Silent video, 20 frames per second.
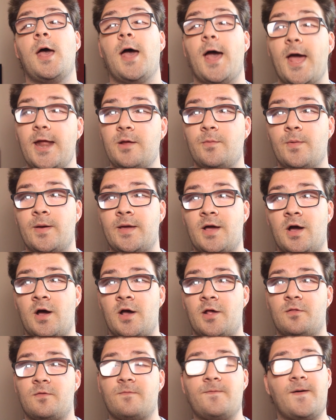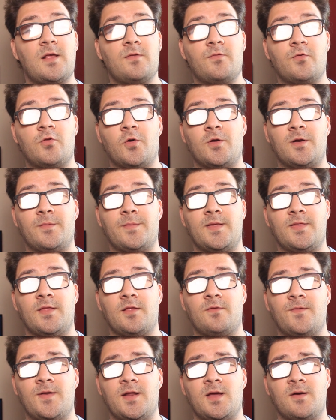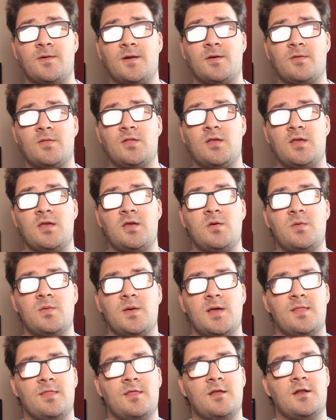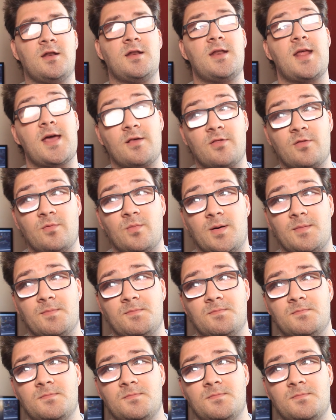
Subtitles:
Anyway, guys, thanks for joining me in this video, and I'll see you in the next one.